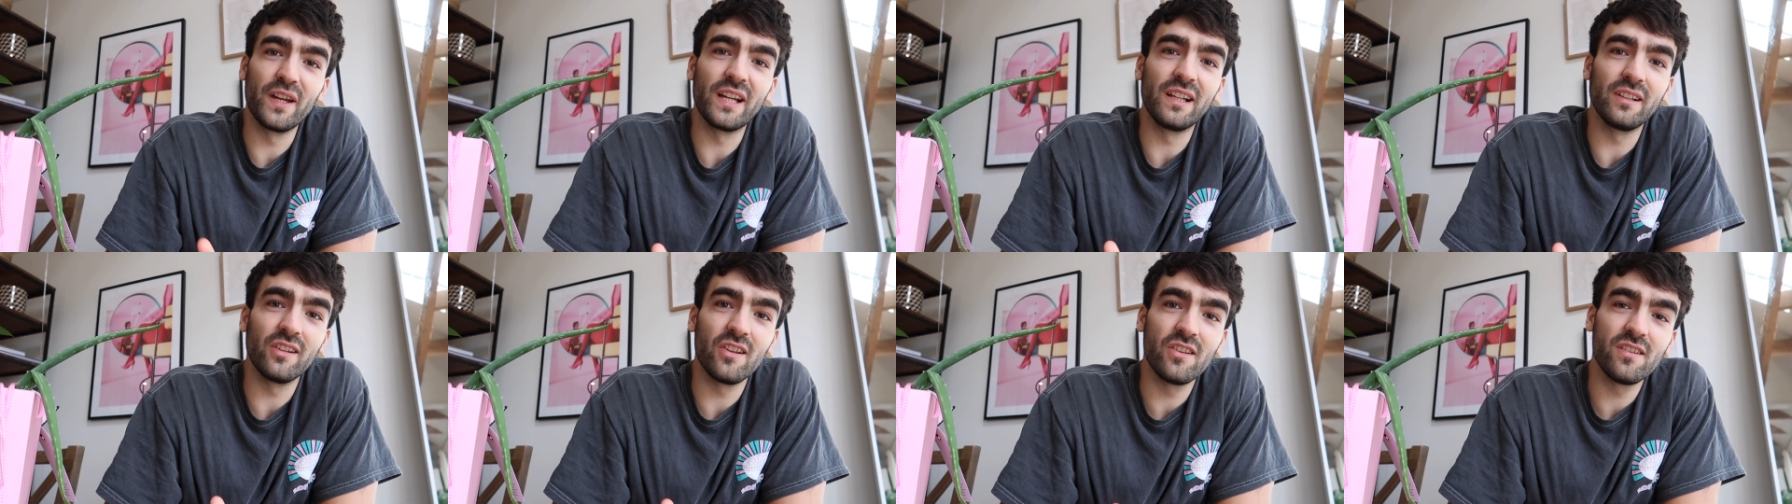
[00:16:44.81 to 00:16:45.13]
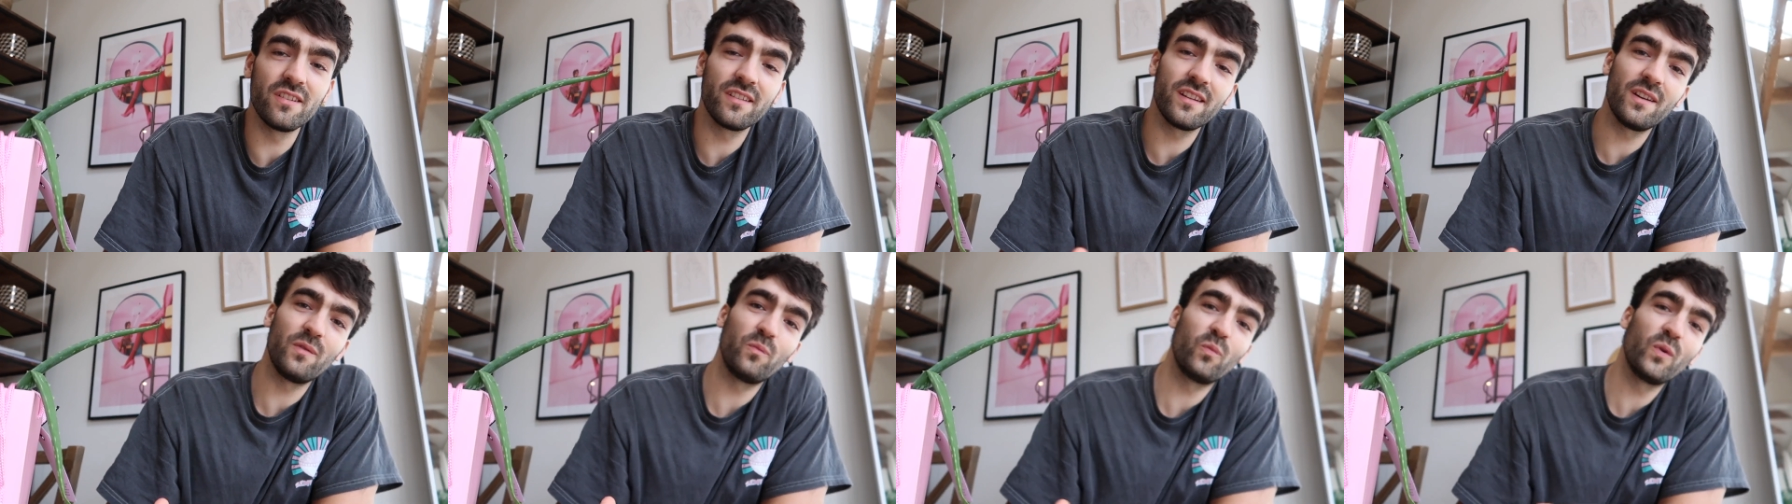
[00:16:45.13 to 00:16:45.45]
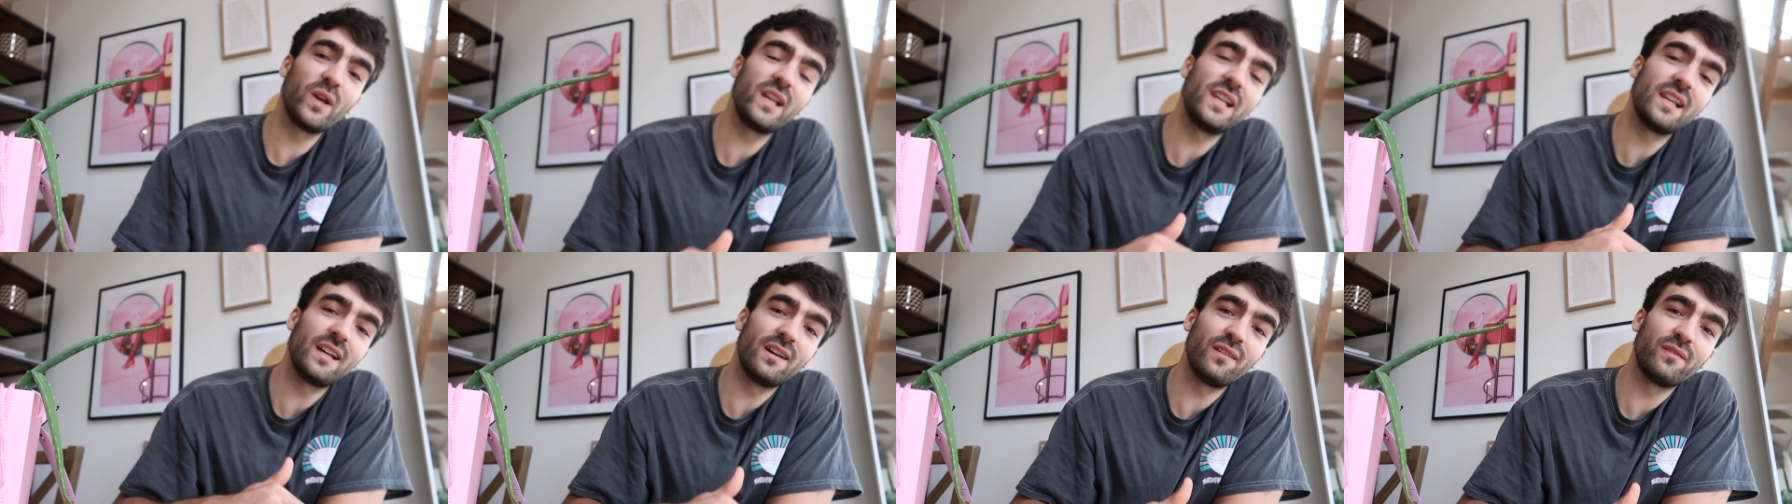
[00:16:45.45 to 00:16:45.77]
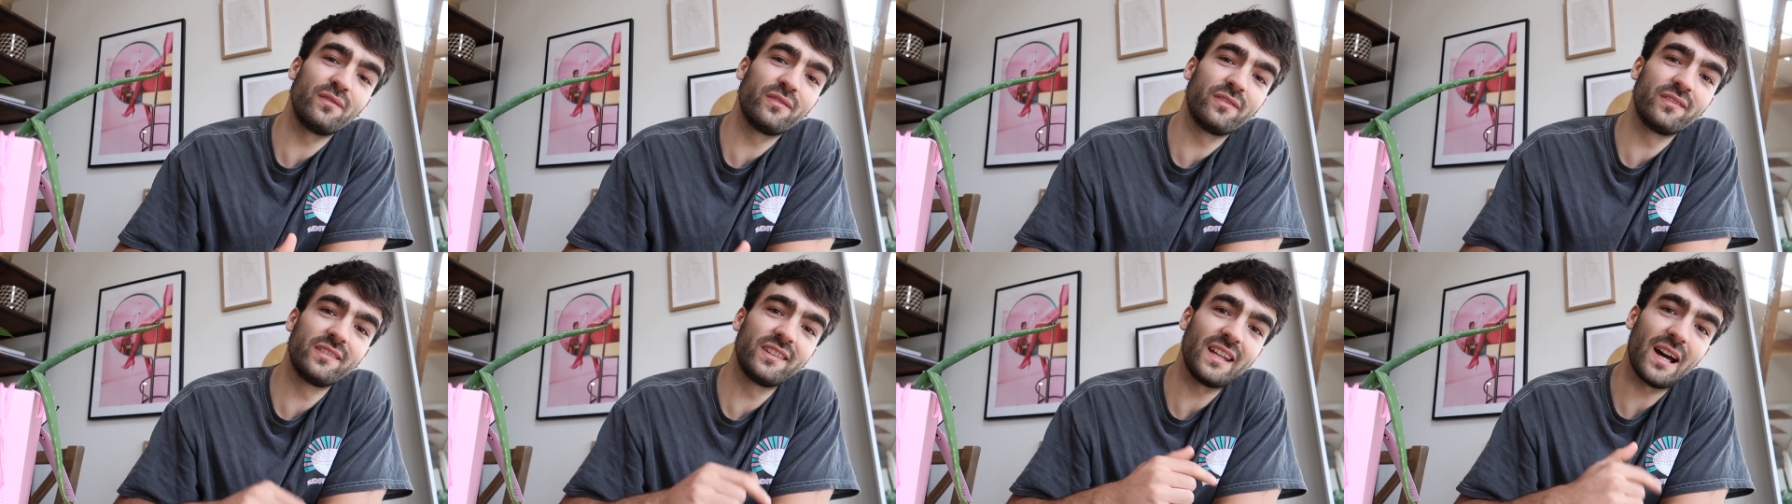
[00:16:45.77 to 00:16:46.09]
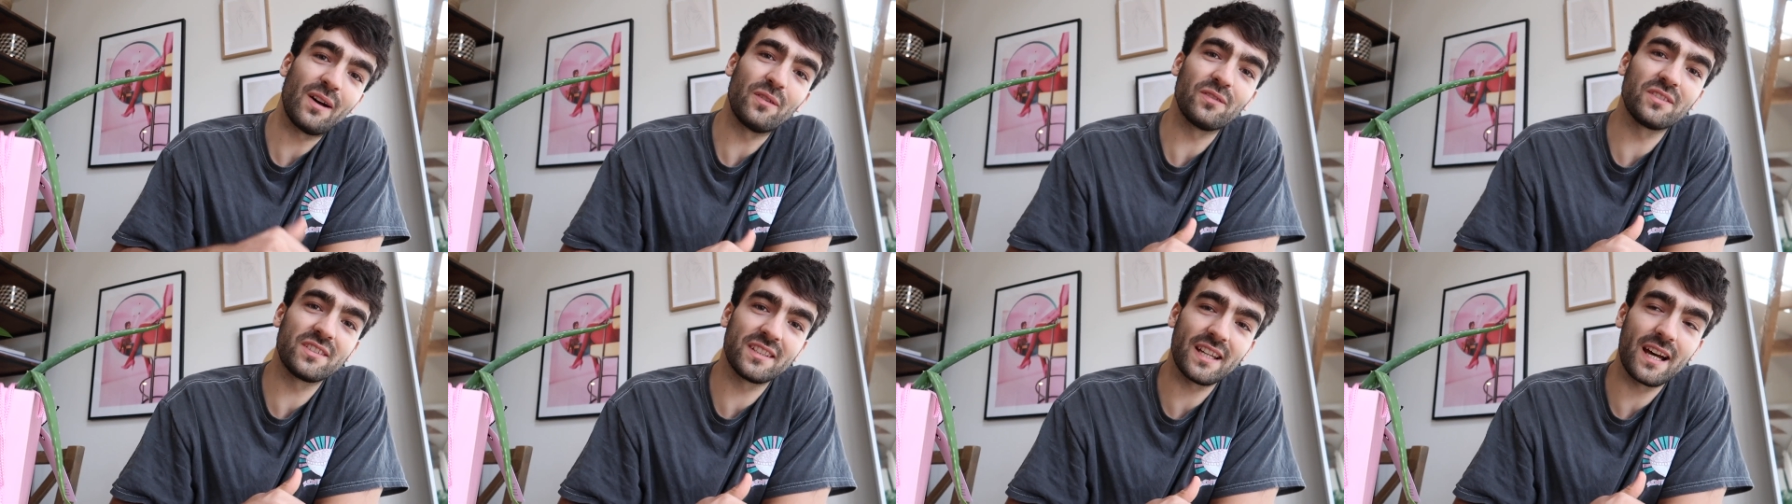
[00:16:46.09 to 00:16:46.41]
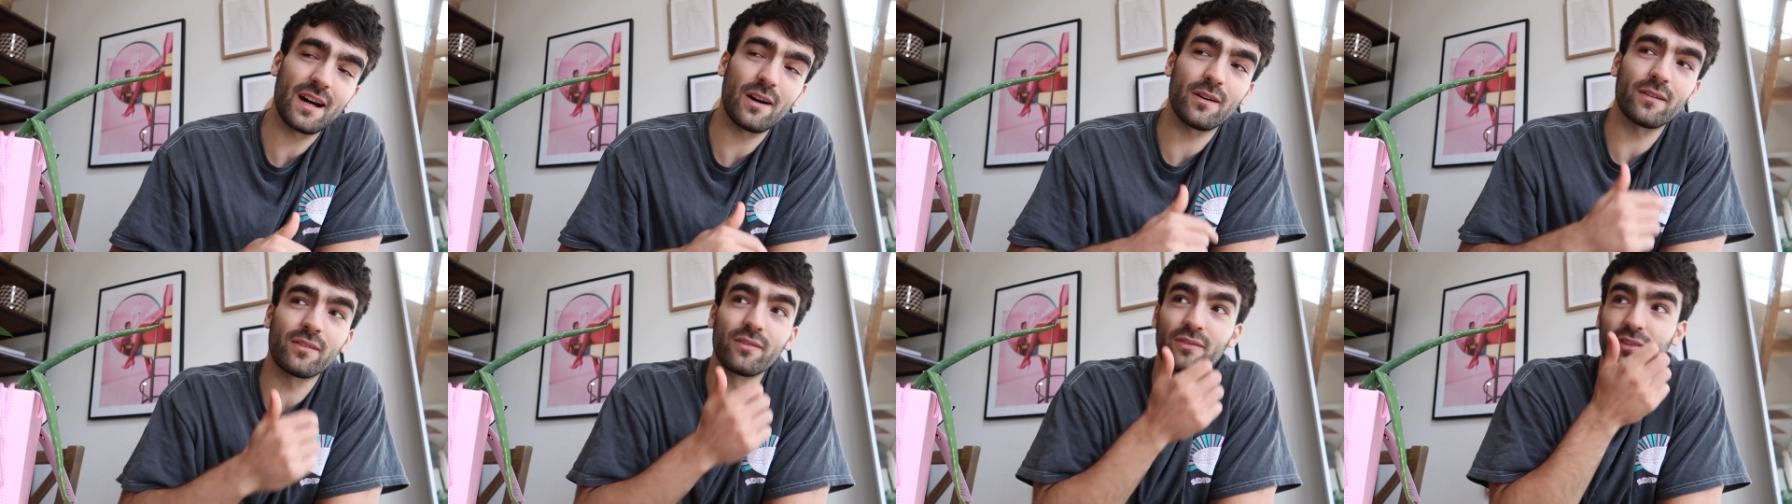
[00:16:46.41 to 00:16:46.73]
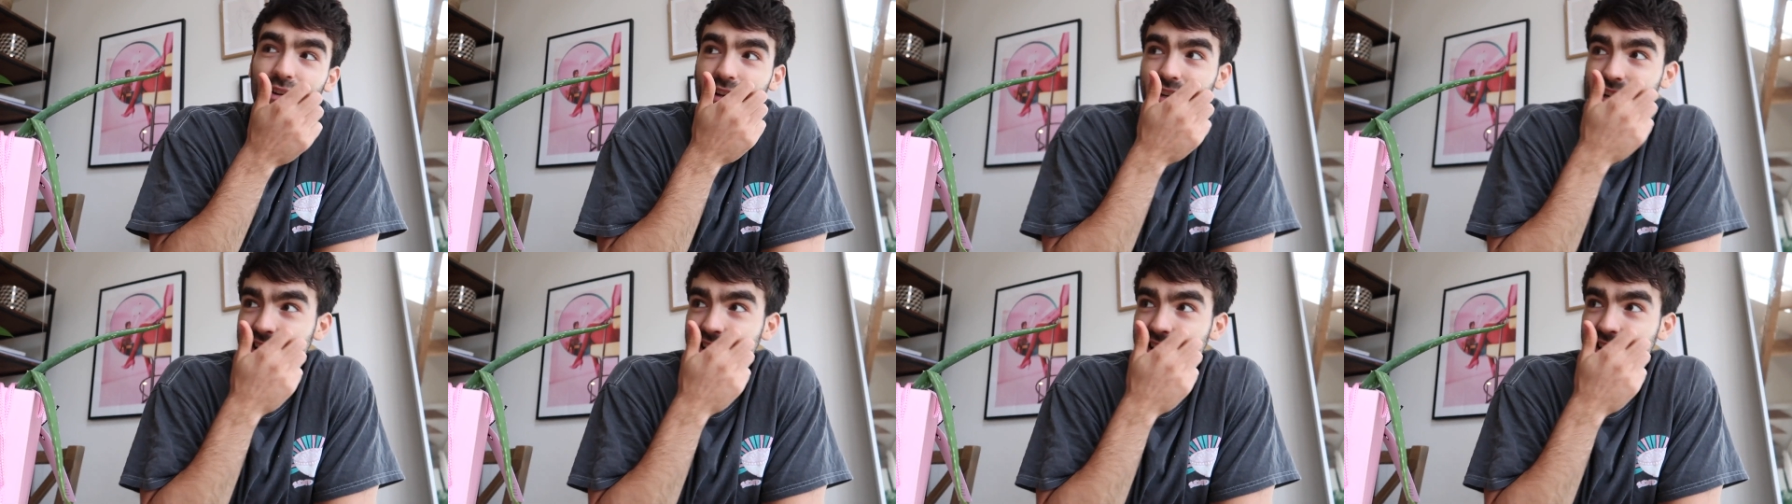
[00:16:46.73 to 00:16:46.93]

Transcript: England and we live down south.